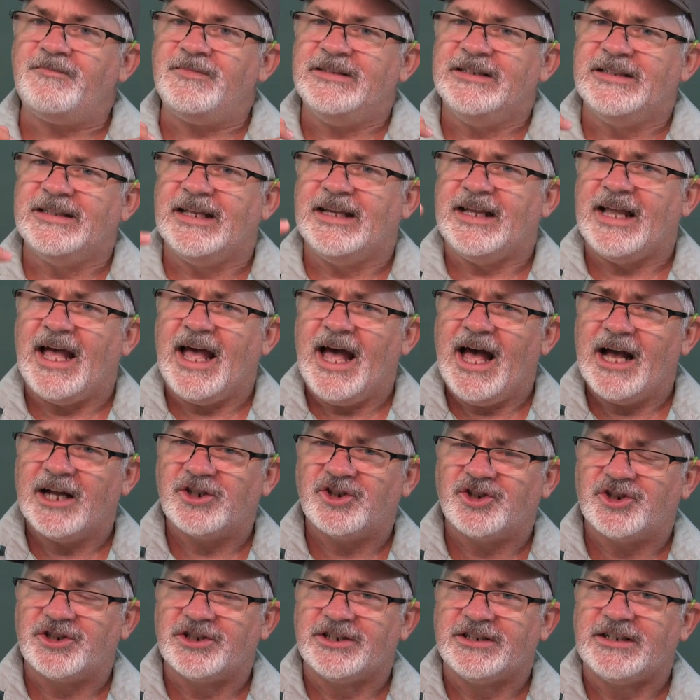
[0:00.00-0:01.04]
they
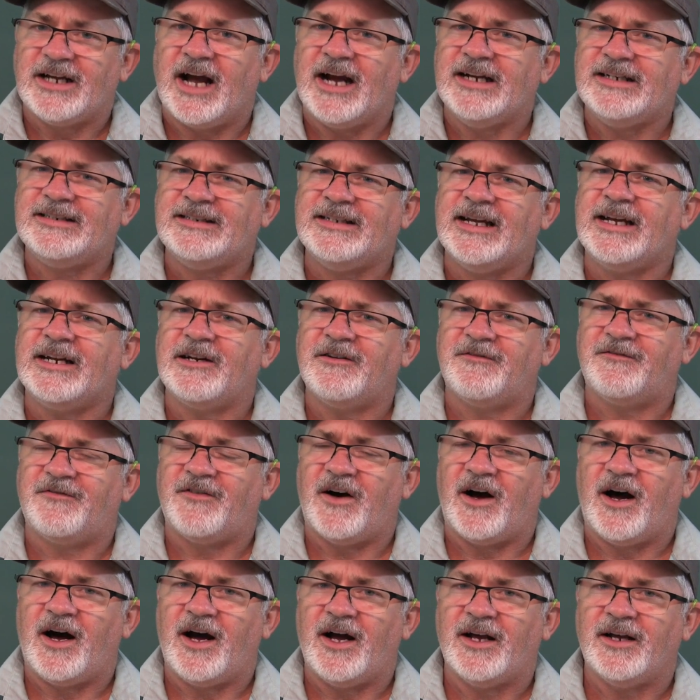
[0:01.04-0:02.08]
actually
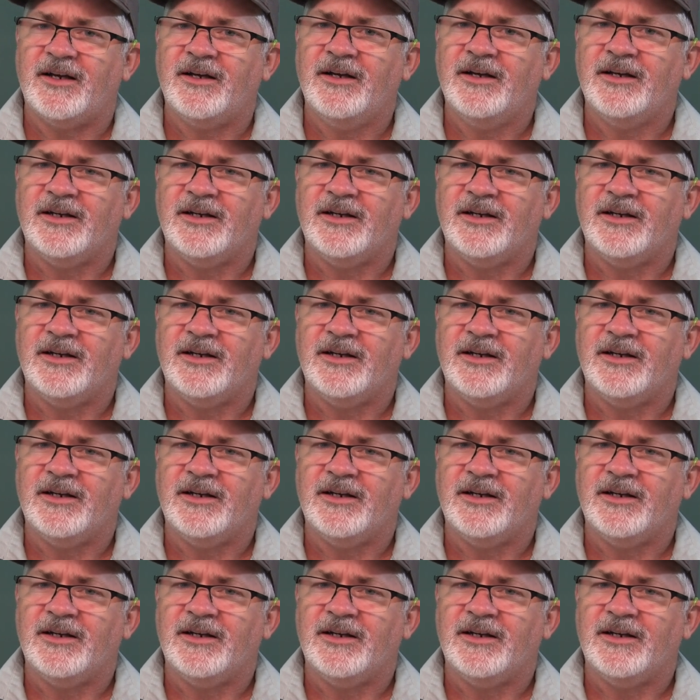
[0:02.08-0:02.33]
identify